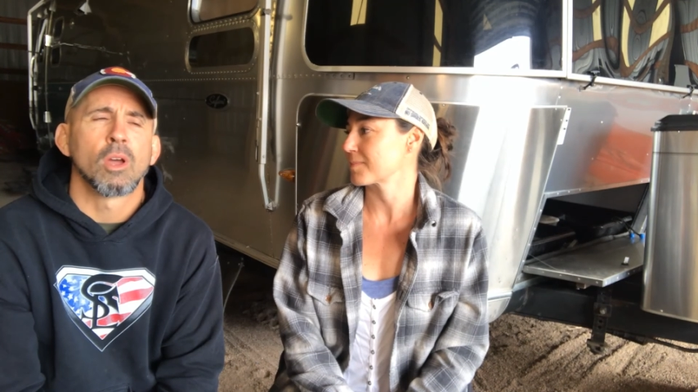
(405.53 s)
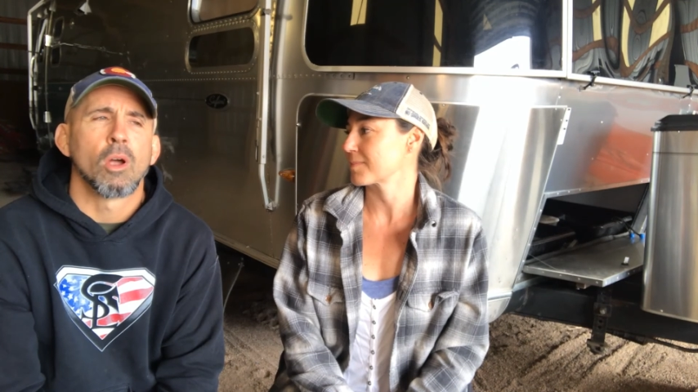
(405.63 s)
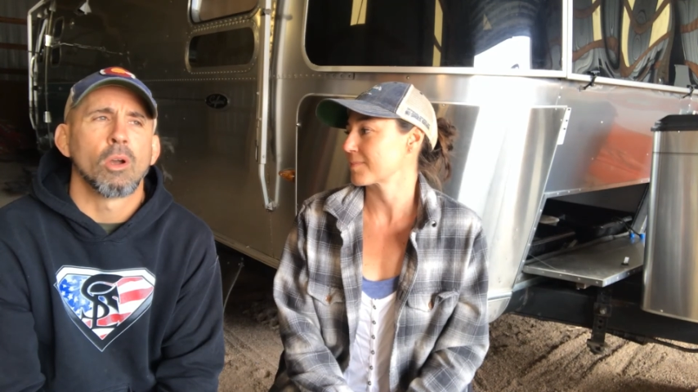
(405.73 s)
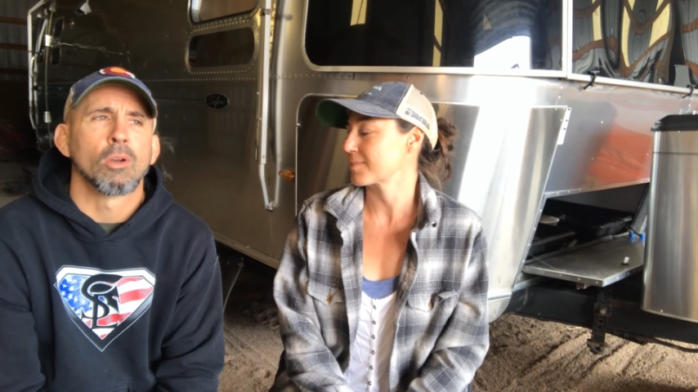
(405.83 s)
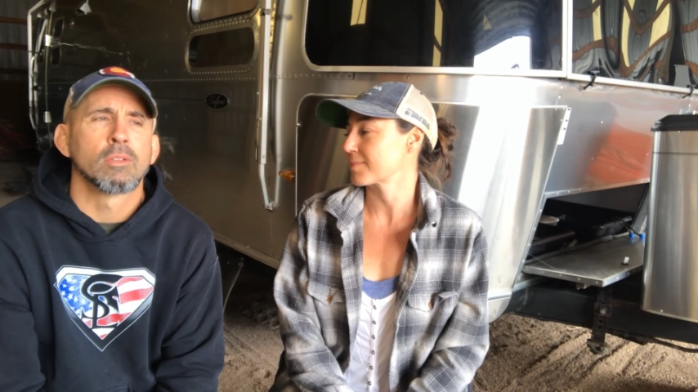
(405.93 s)
to
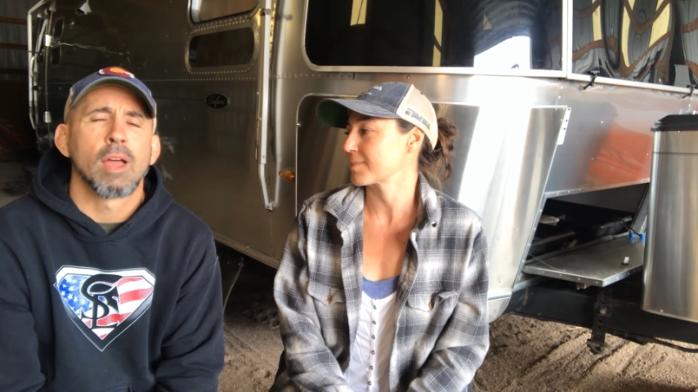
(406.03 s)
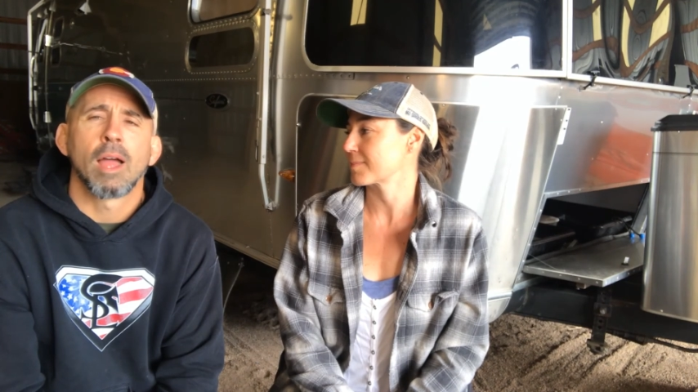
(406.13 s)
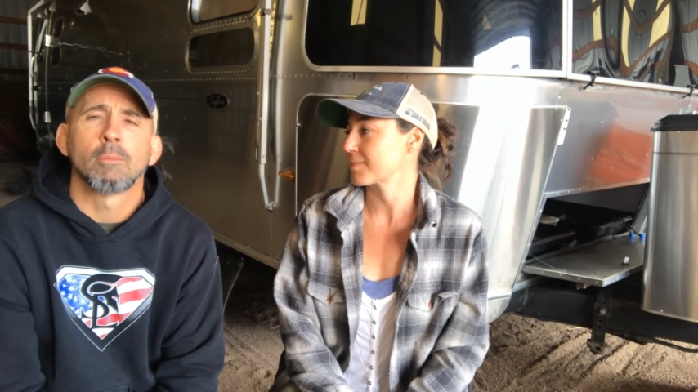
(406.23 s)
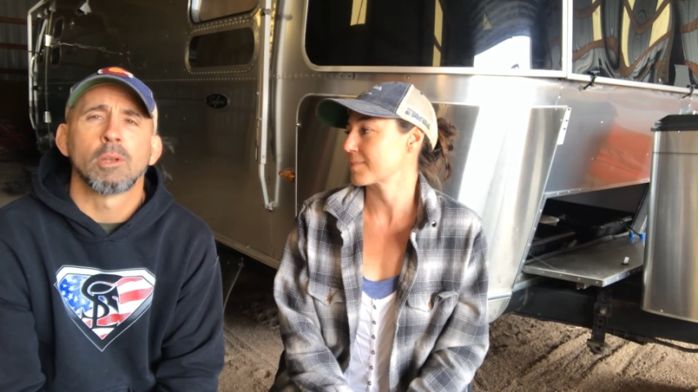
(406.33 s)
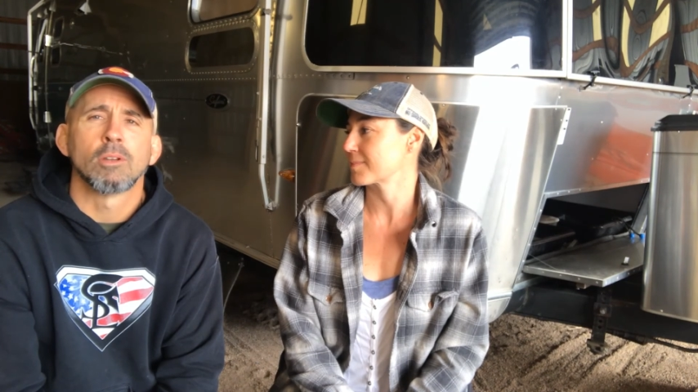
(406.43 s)
our
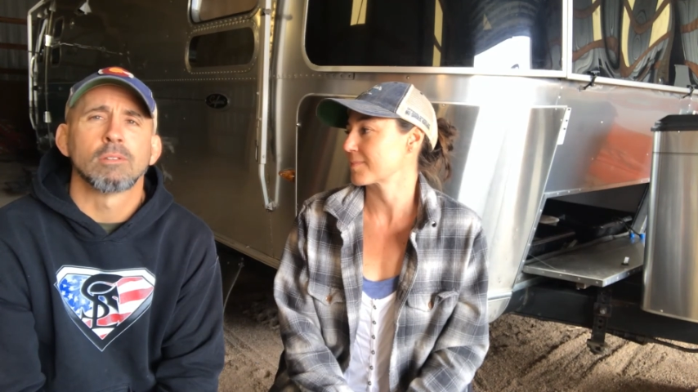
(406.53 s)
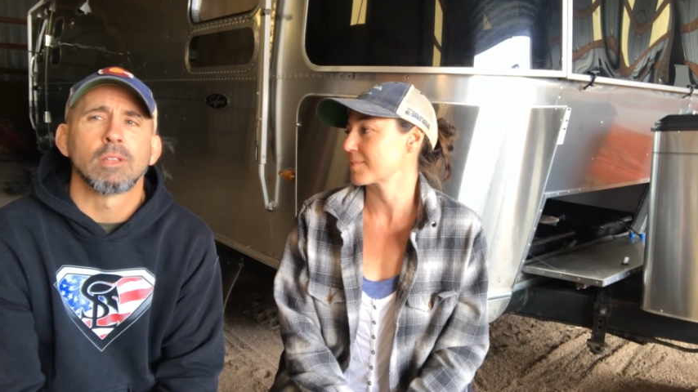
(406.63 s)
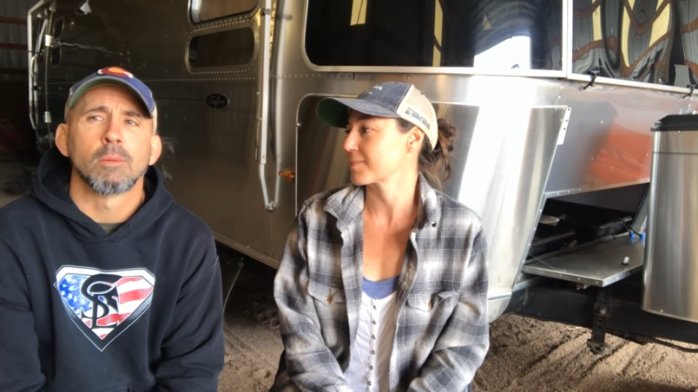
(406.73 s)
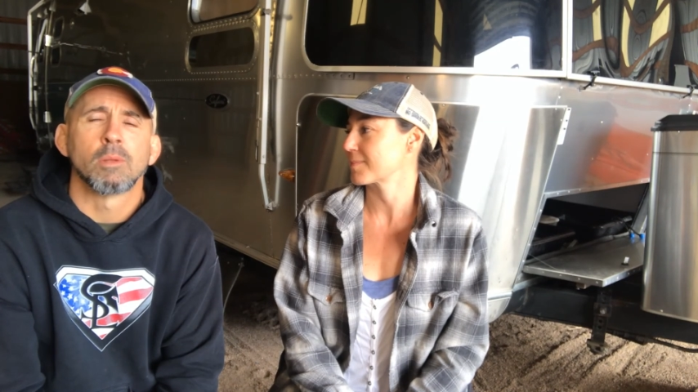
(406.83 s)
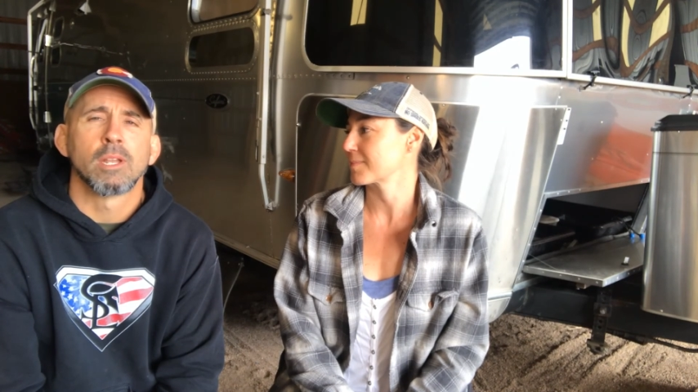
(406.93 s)
time here is
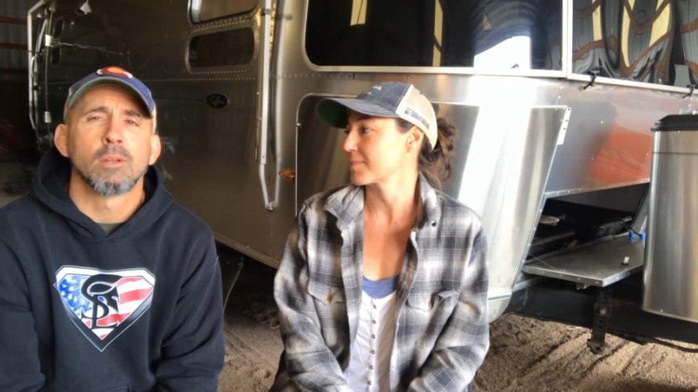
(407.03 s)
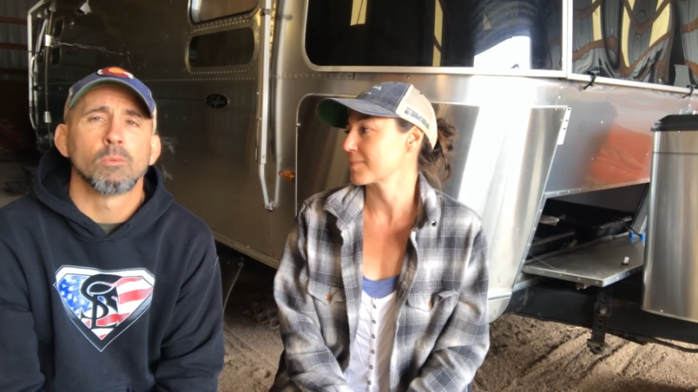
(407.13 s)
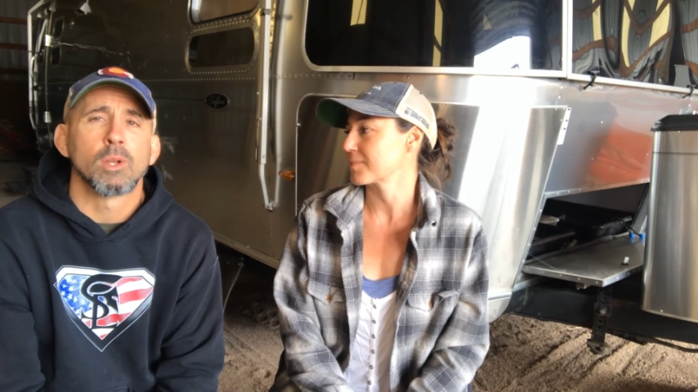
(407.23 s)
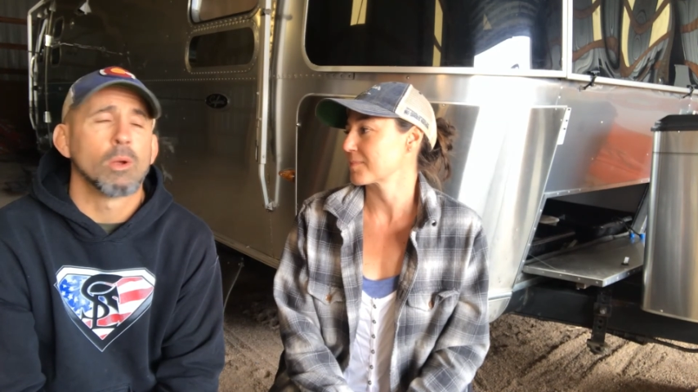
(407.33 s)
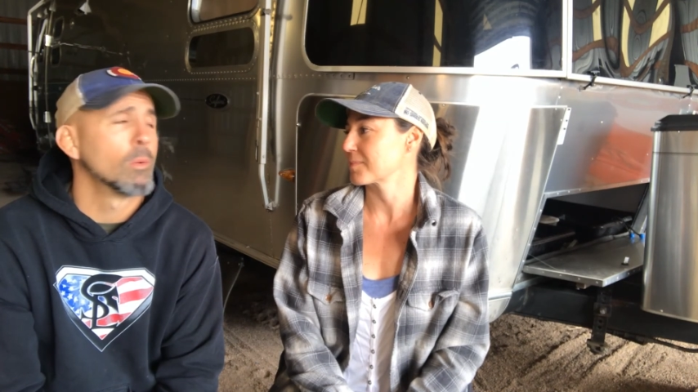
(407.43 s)
limited,
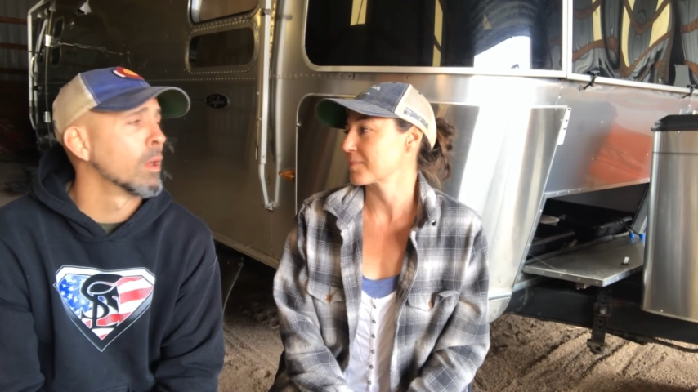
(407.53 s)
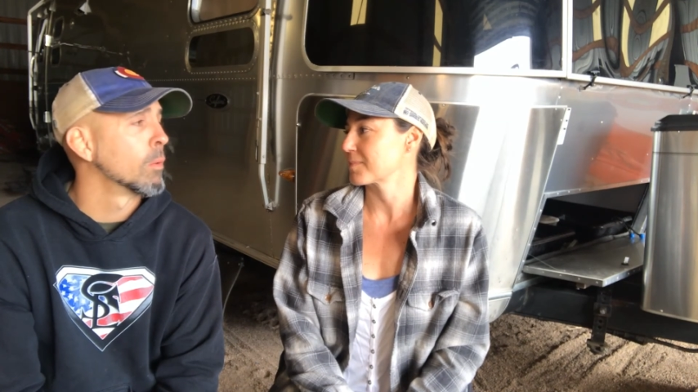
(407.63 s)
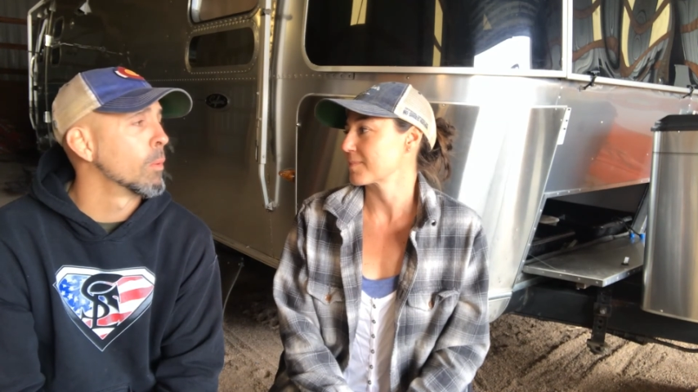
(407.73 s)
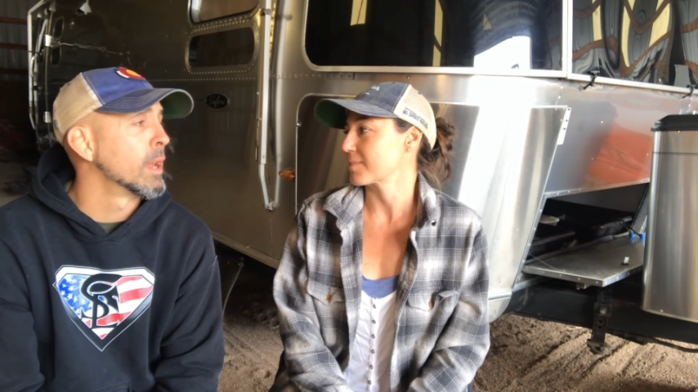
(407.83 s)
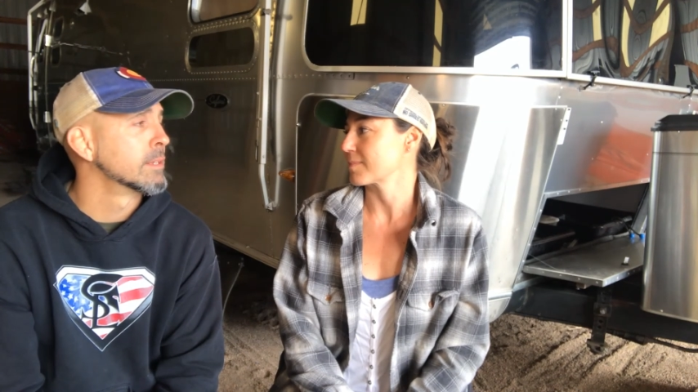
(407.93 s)
and we don't want
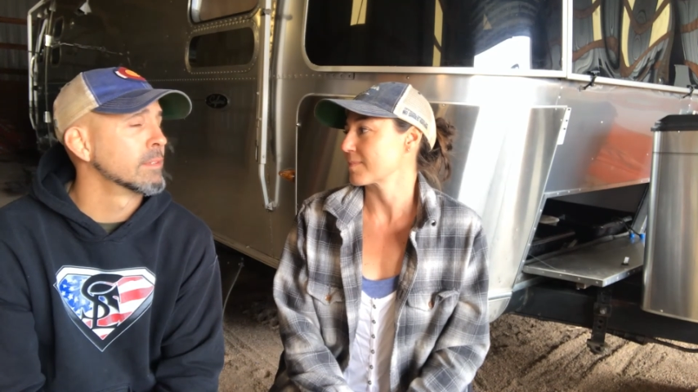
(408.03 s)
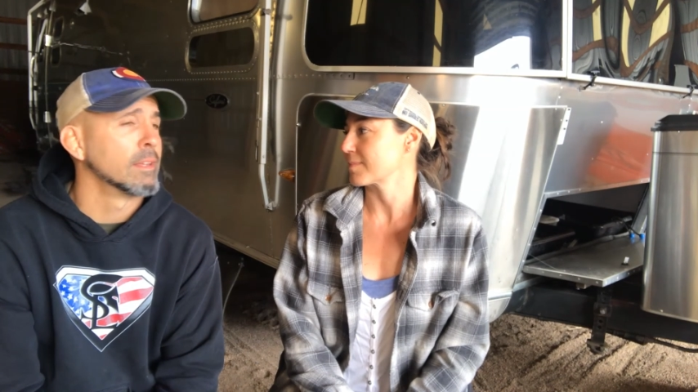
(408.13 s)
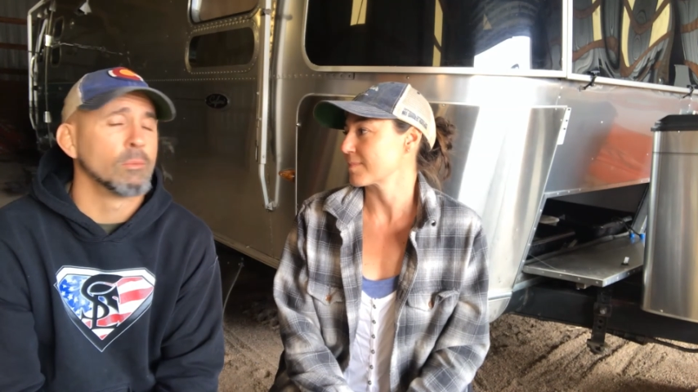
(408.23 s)
to waste it.